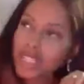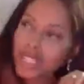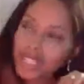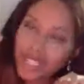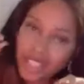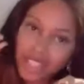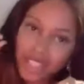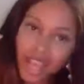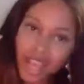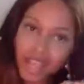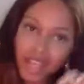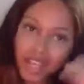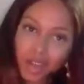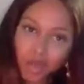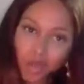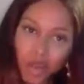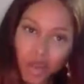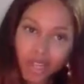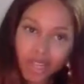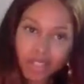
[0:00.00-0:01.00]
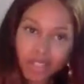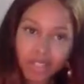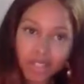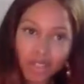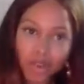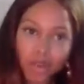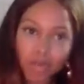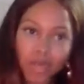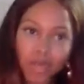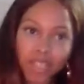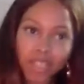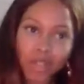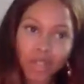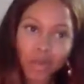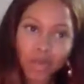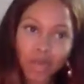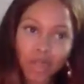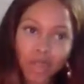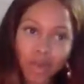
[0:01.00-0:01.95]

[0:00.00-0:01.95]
deciding where to insert myself